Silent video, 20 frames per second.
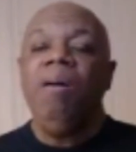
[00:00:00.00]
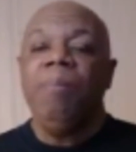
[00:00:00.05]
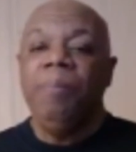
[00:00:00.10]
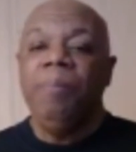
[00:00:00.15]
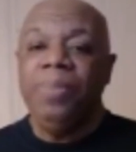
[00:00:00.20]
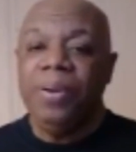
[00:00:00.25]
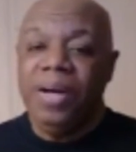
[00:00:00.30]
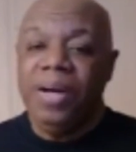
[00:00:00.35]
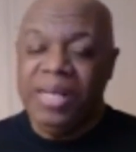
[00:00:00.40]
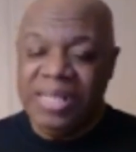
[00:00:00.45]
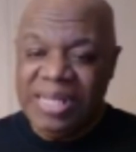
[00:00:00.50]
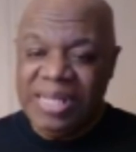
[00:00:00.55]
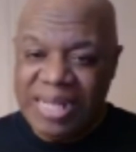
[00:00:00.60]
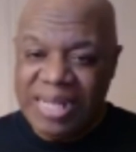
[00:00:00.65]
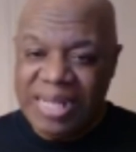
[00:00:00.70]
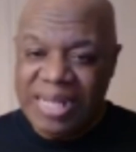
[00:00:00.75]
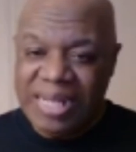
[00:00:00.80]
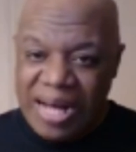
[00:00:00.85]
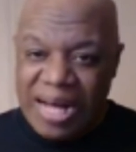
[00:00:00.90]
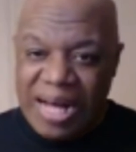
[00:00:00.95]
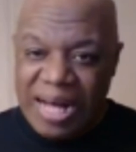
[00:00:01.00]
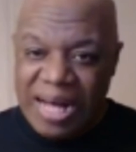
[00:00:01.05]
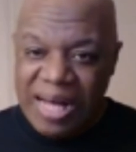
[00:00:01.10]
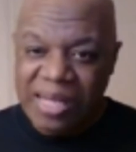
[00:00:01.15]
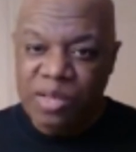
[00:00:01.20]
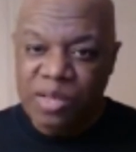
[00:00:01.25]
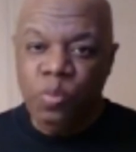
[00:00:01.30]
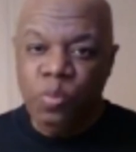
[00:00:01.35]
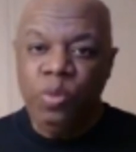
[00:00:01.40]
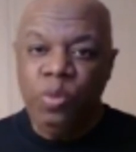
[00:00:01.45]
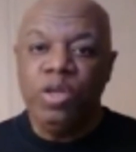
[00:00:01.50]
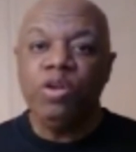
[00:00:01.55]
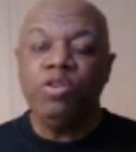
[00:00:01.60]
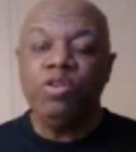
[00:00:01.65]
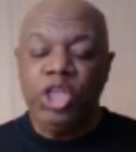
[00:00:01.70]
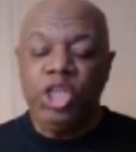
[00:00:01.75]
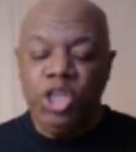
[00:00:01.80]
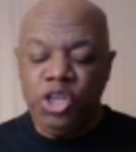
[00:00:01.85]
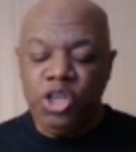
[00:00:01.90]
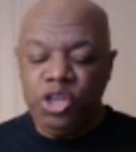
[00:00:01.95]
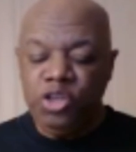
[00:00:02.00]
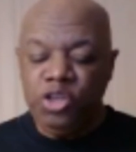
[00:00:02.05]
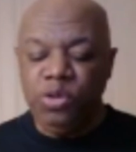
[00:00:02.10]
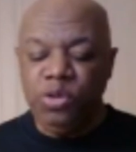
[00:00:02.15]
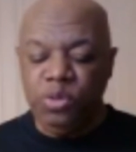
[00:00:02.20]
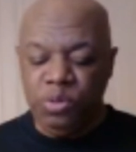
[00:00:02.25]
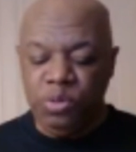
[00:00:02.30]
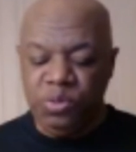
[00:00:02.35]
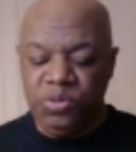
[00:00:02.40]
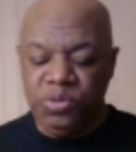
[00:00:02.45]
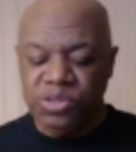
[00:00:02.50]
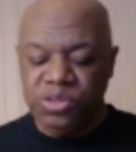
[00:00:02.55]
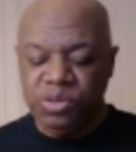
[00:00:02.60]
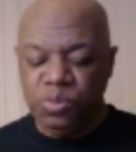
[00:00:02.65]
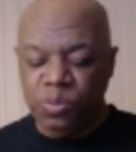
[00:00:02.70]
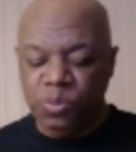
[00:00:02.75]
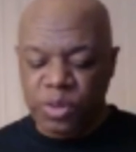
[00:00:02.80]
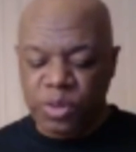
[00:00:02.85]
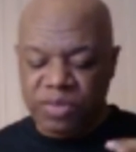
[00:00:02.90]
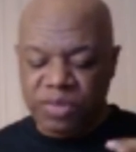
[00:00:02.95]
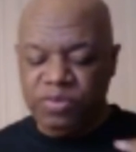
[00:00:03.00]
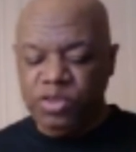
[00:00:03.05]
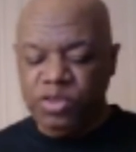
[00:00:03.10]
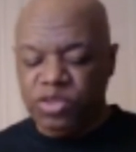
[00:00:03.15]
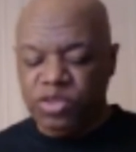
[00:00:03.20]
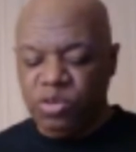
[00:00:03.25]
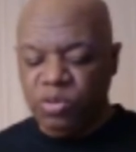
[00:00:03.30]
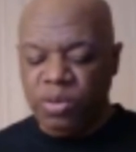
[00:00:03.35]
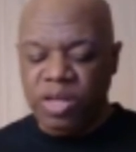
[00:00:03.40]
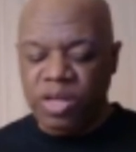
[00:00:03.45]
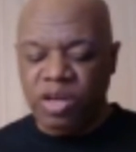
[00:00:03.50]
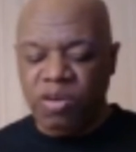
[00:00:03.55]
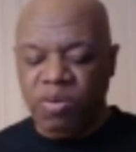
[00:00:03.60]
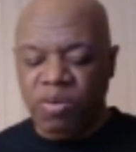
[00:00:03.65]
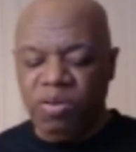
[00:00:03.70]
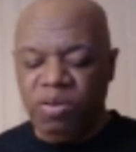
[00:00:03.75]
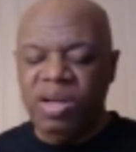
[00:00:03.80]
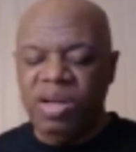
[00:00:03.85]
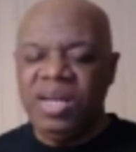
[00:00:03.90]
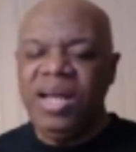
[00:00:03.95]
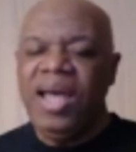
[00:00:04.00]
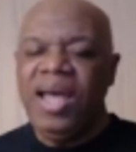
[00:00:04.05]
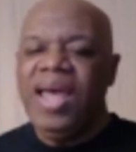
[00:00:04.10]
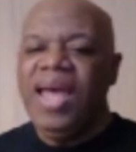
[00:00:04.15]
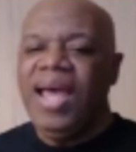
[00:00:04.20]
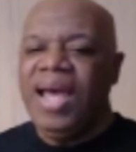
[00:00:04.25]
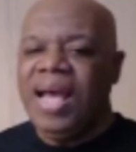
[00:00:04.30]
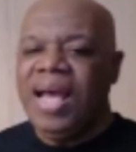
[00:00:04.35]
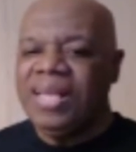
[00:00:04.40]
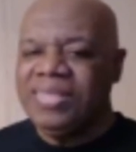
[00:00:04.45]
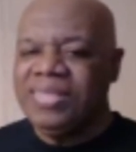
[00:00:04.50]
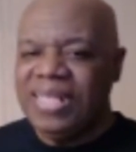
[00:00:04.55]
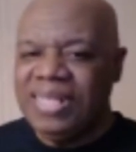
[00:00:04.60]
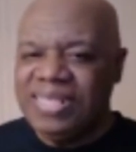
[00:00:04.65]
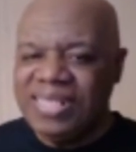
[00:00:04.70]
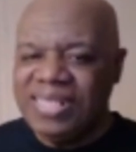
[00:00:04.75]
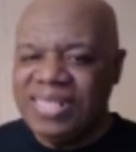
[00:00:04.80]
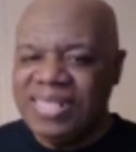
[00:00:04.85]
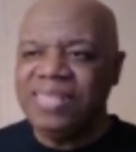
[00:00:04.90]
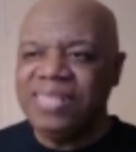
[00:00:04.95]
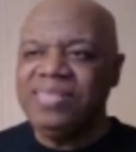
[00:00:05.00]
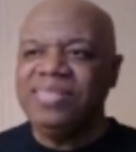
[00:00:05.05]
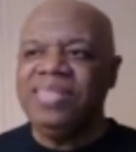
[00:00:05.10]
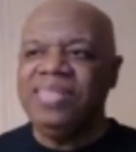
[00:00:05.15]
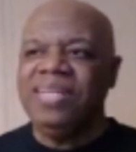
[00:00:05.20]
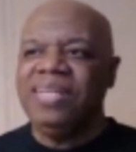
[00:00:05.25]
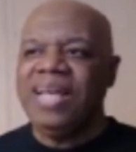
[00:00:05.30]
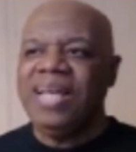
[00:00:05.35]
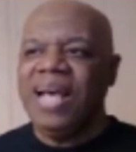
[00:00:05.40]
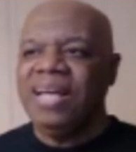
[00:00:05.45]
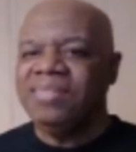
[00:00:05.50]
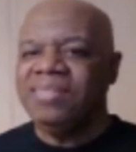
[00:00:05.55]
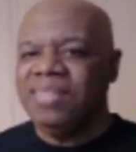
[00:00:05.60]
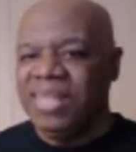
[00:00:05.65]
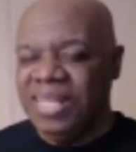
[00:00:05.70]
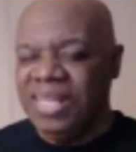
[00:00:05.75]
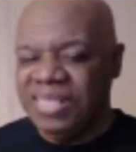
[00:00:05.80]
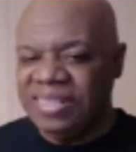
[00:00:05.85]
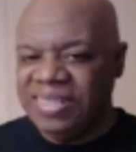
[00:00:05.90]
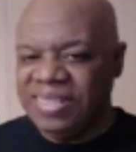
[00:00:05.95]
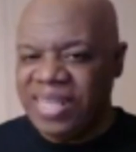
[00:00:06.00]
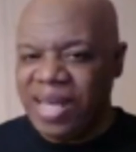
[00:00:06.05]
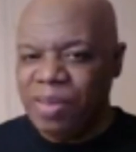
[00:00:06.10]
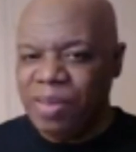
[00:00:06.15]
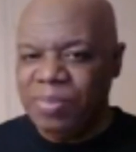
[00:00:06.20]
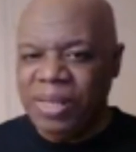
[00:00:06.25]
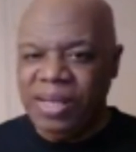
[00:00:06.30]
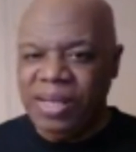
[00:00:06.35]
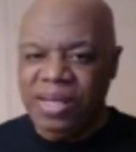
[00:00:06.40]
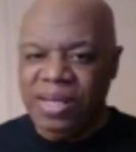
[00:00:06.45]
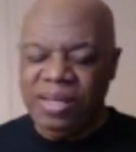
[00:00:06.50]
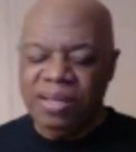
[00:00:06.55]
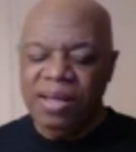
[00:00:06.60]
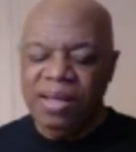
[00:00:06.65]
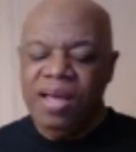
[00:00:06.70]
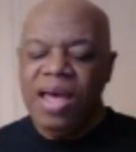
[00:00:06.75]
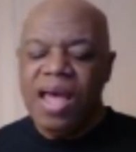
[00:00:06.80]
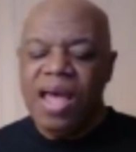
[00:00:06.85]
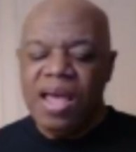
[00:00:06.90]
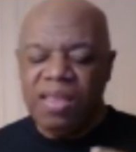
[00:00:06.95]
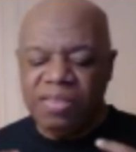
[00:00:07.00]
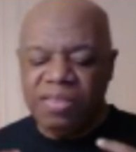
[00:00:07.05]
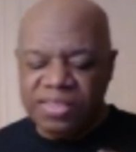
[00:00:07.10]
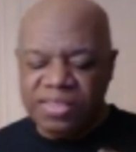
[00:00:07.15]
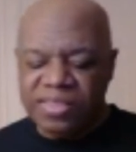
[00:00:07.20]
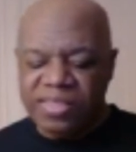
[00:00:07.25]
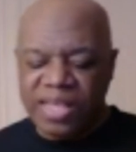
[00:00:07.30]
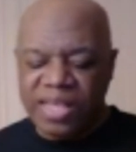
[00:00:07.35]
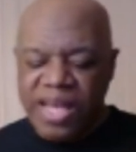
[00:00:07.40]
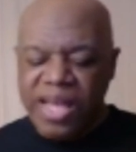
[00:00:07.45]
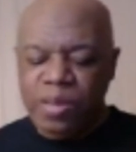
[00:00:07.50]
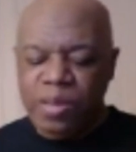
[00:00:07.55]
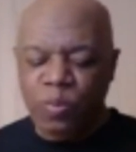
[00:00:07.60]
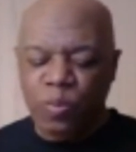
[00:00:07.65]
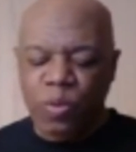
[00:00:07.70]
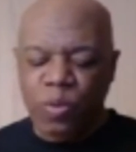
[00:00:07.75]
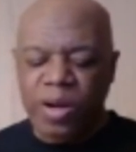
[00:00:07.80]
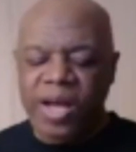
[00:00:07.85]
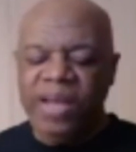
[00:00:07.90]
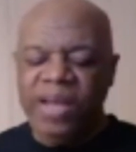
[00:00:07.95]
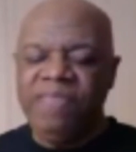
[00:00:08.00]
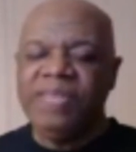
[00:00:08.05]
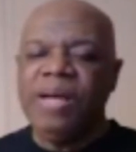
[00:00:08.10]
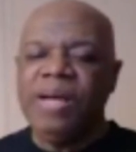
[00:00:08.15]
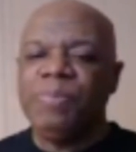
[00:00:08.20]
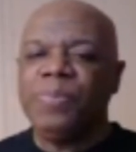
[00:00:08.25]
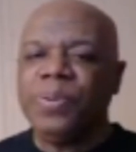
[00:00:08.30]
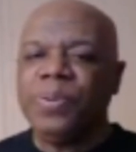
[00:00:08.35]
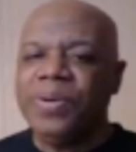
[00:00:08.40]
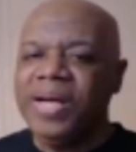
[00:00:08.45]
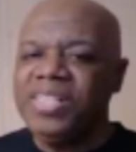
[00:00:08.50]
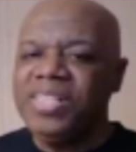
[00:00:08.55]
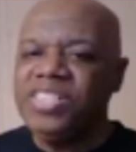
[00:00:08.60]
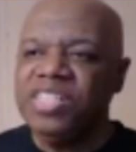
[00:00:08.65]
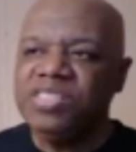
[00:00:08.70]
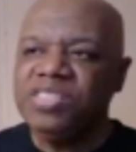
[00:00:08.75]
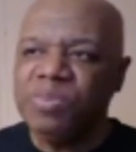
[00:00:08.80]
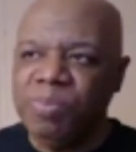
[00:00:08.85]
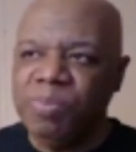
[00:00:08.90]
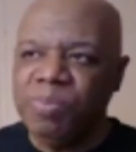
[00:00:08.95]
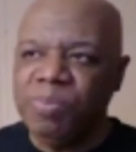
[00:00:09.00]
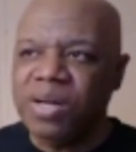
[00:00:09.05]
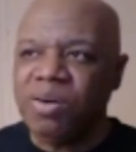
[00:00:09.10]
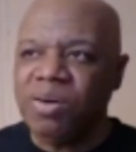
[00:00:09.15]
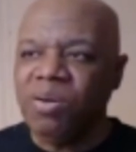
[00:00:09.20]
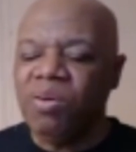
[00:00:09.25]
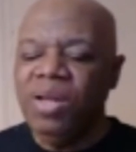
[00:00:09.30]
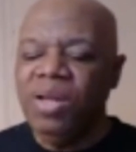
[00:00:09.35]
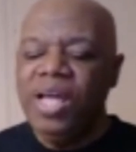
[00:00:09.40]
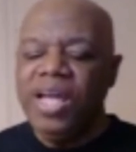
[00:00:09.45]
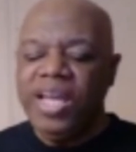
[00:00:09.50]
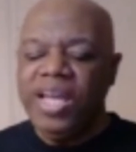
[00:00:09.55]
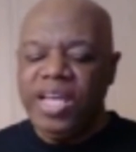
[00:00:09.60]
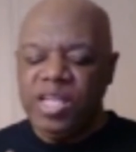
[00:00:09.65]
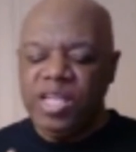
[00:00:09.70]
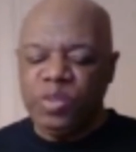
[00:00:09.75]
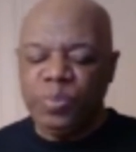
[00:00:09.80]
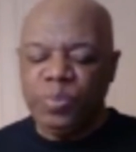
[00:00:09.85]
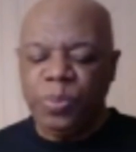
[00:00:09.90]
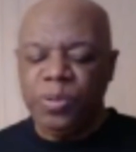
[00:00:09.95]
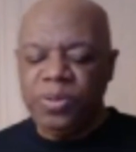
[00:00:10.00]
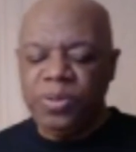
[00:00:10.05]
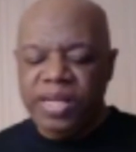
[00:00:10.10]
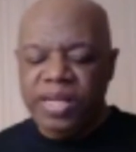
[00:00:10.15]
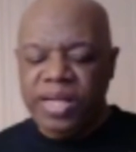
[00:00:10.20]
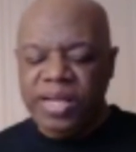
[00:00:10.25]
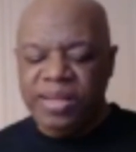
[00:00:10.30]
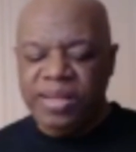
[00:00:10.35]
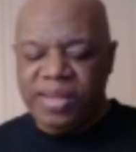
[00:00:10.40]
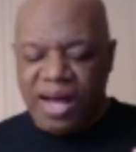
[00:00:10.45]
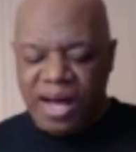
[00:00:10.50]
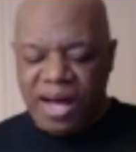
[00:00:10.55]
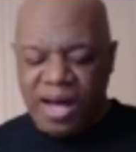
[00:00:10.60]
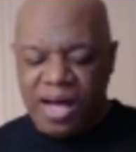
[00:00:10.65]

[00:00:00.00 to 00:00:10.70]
But God will use whatever's going on as a testing, as an examining, the same way that precious metal is put in the